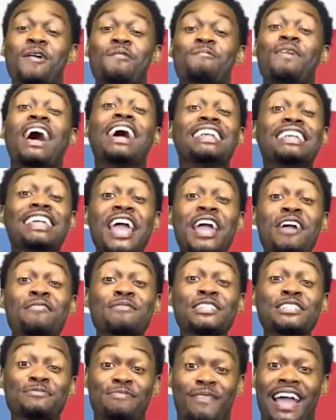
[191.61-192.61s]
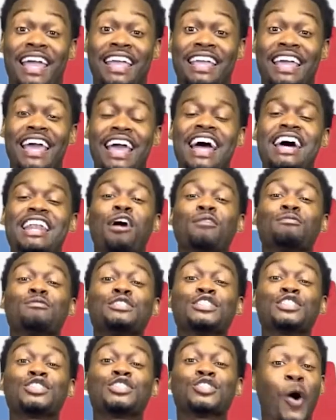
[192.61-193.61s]
My name is Mike, and I'm
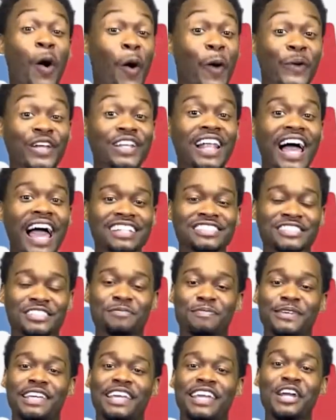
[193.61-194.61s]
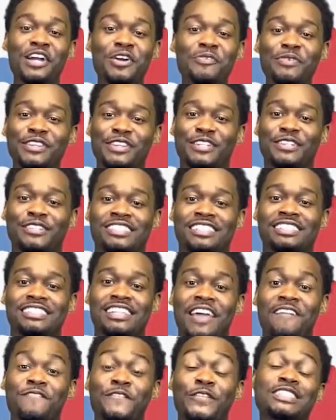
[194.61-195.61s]
so glad to be here with you
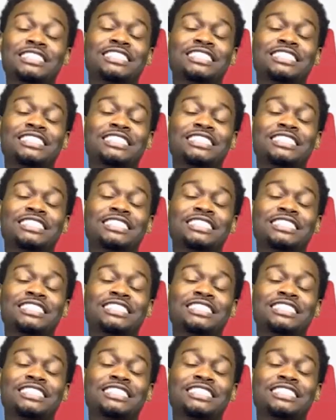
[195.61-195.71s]
today for